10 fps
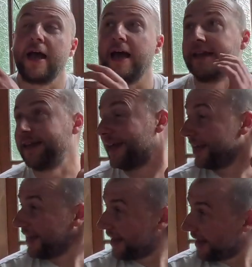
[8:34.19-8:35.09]
and
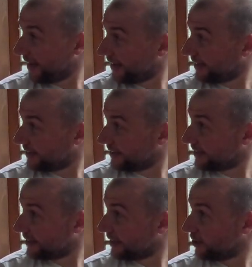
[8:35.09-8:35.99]
it
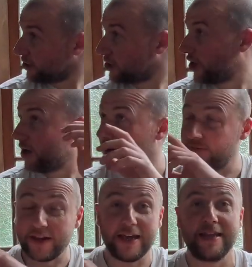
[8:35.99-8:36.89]
is
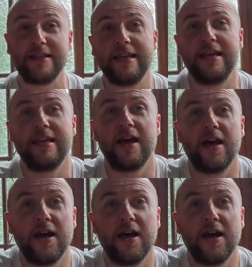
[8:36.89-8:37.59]
served in the